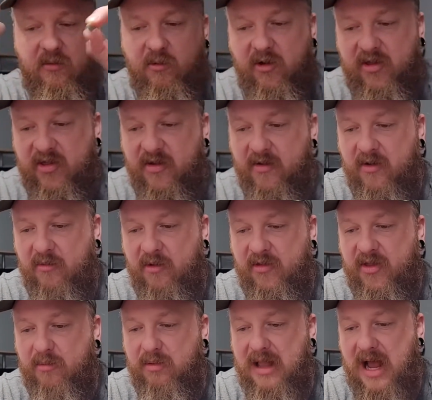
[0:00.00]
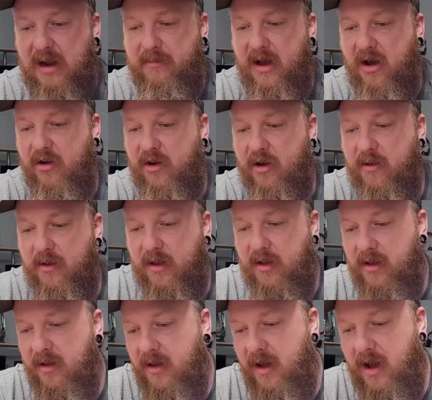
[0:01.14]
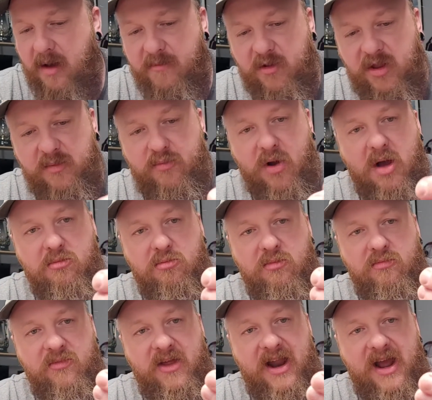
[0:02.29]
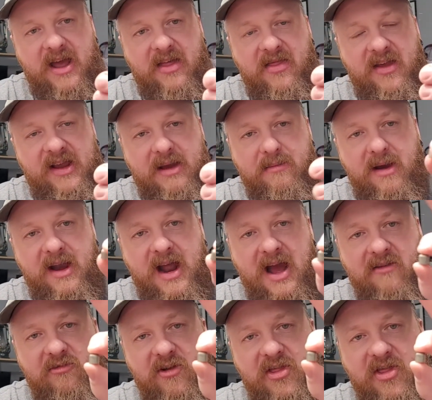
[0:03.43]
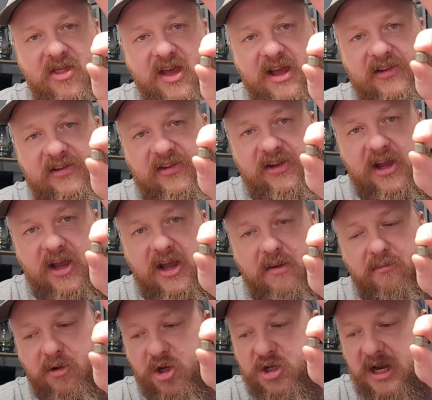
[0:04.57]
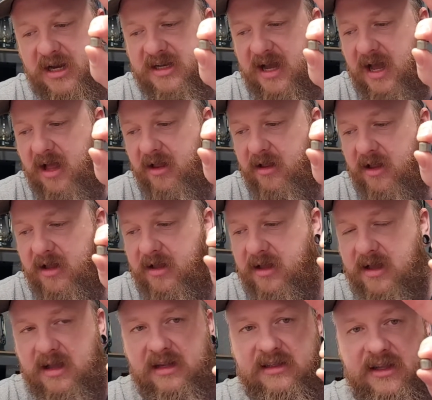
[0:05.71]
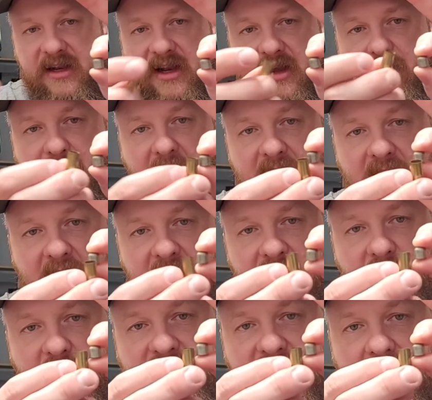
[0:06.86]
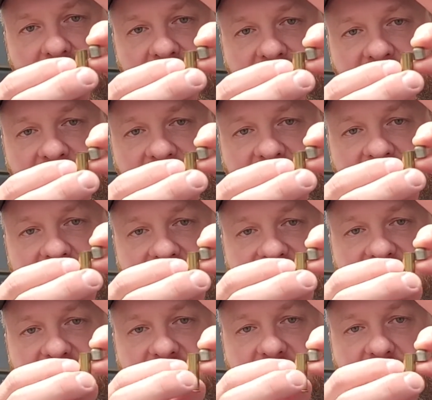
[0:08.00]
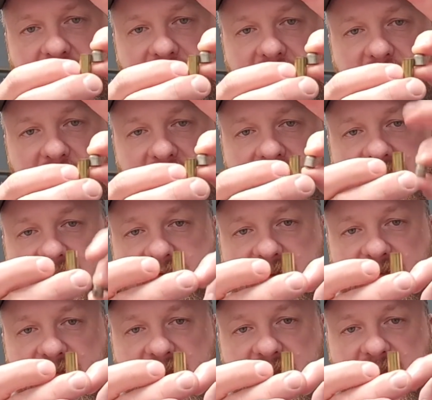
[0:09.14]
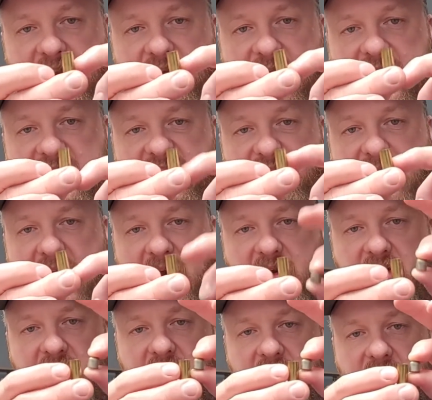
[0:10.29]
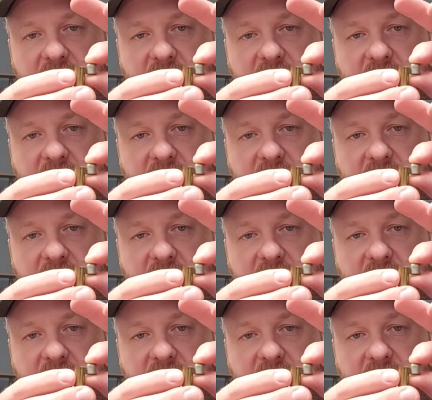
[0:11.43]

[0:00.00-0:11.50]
with the black powder. The only problem that I think I might have with this projectile is that it might not go down into the case enough, because 15 grains of powder